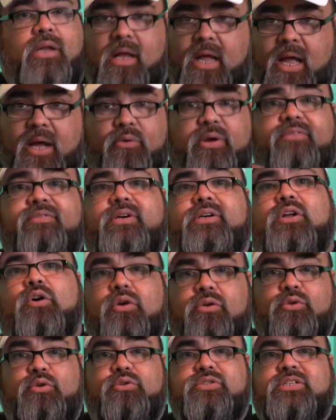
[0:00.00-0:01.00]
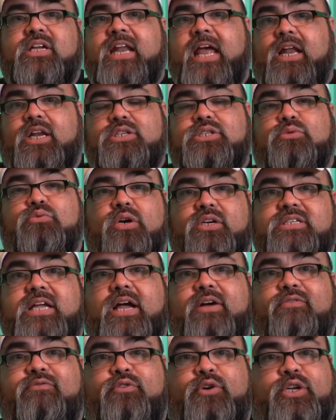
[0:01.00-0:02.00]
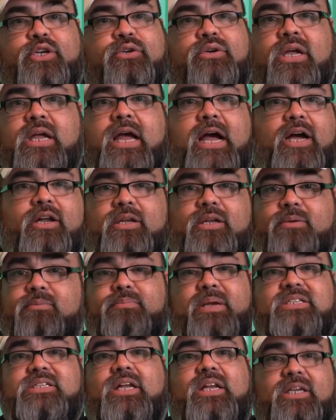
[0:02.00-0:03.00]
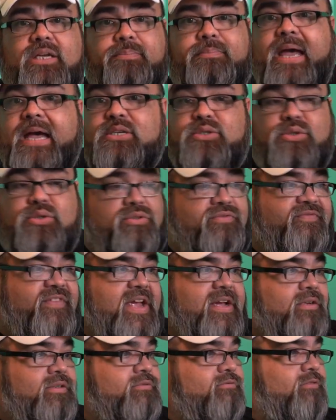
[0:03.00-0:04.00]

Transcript: However those analogy works out for you. Basically a pass or fail,